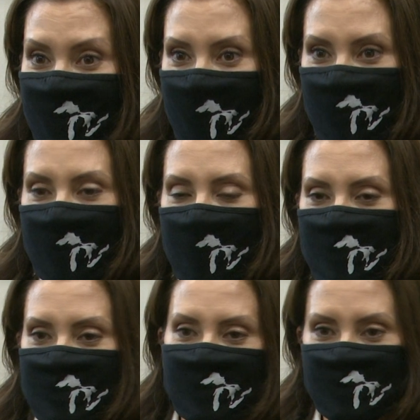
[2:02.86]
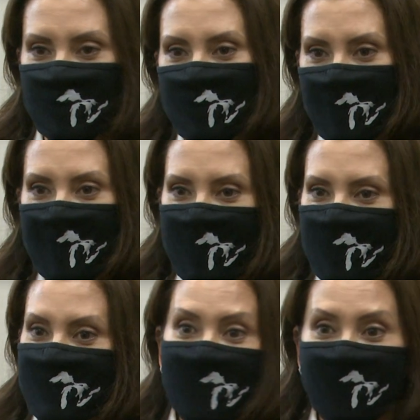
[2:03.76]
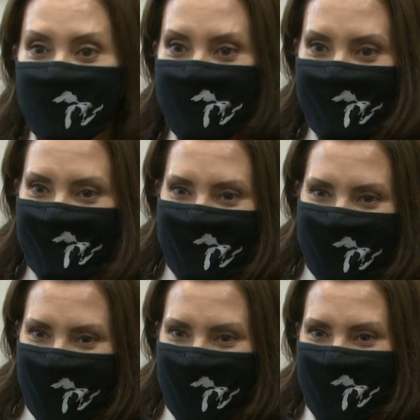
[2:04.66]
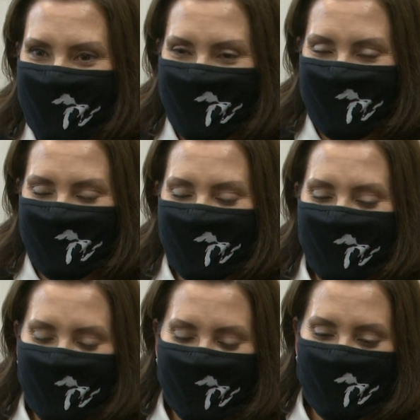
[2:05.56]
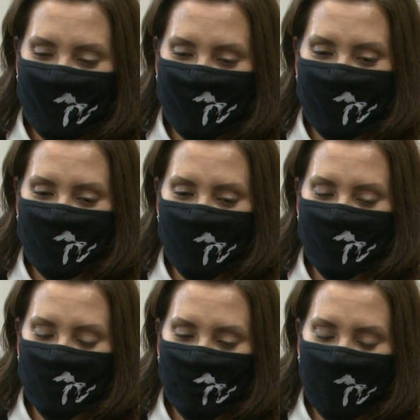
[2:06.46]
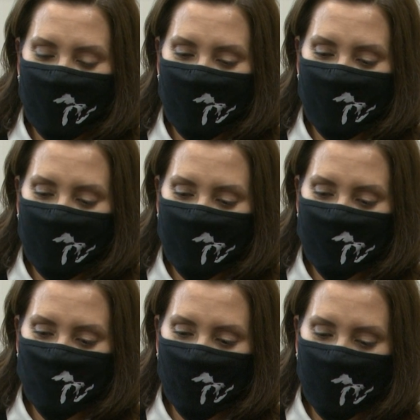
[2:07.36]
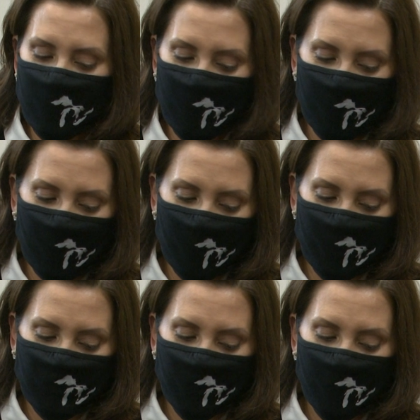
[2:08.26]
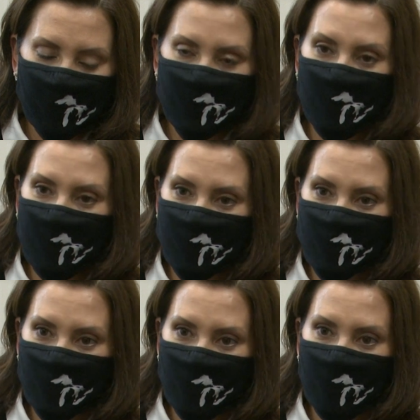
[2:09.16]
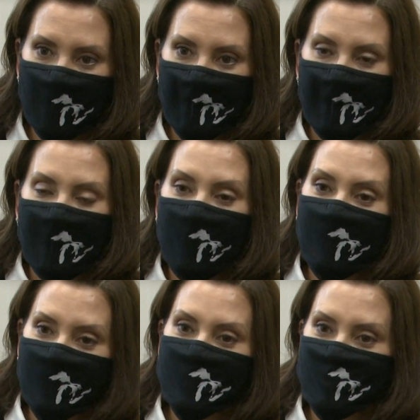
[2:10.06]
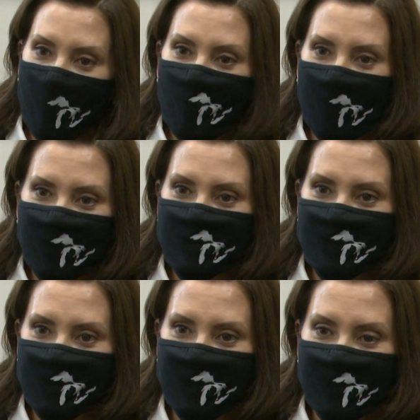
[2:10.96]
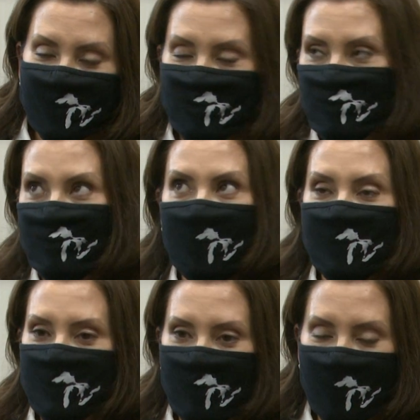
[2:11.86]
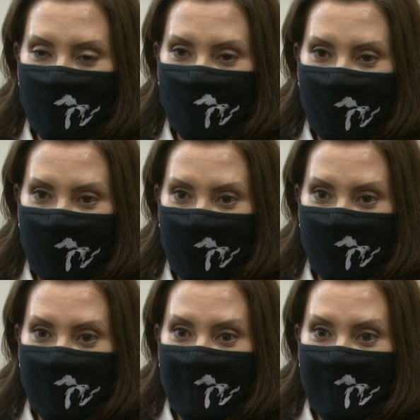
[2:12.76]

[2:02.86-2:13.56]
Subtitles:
lot of that as he's the tech guy in the administration. But I think that it's really speaks to, in this moment, in this pandemic, why